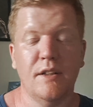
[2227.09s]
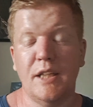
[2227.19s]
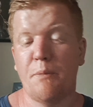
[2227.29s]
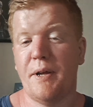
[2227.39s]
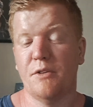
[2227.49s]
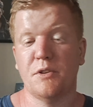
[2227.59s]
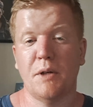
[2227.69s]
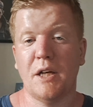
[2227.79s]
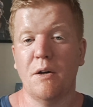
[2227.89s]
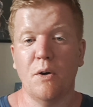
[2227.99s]
That depends on,
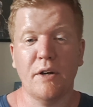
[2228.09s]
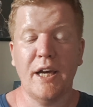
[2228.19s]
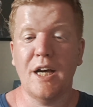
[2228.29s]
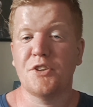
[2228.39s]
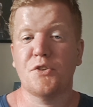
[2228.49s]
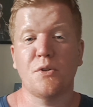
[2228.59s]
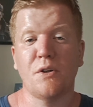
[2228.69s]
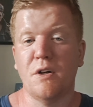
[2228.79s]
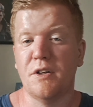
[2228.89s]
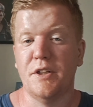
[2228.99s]
like, okay, how strong
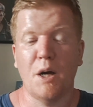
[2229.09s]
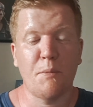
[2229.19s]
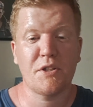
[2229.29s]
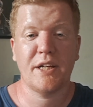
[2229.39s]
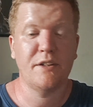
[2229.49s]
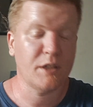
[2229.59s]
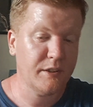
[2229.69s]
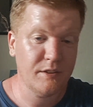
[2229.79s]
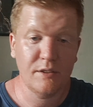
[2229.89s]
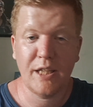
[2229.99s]
are you? How much can you
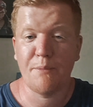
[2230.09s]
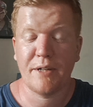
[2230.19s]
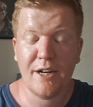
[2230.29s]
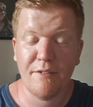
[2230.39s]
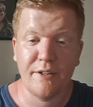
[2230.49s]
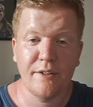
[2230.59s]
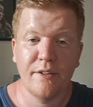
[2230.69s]
then carry?